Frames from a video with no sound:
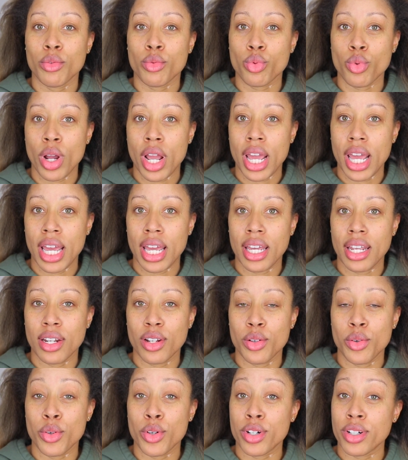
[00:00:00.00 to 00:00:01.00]

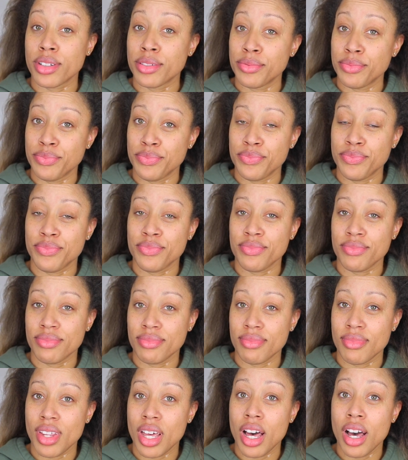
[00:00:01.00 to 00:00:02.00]
red, or
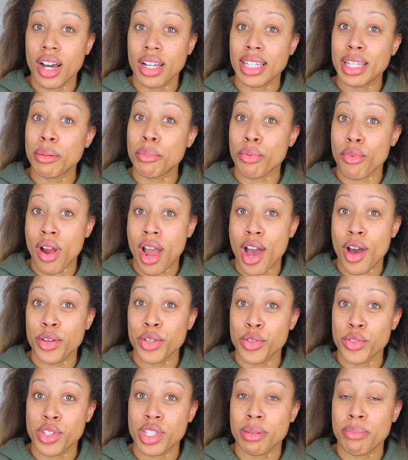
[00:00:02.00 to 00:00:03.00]
ugly
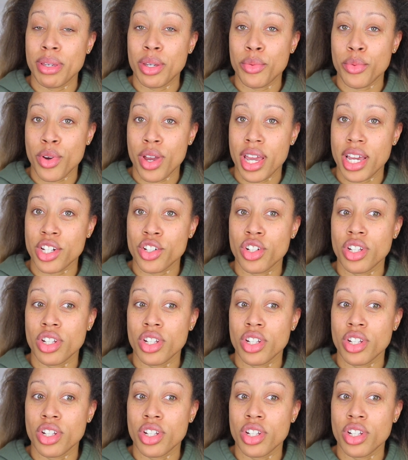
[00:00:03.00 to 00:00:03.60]
brown used to be red.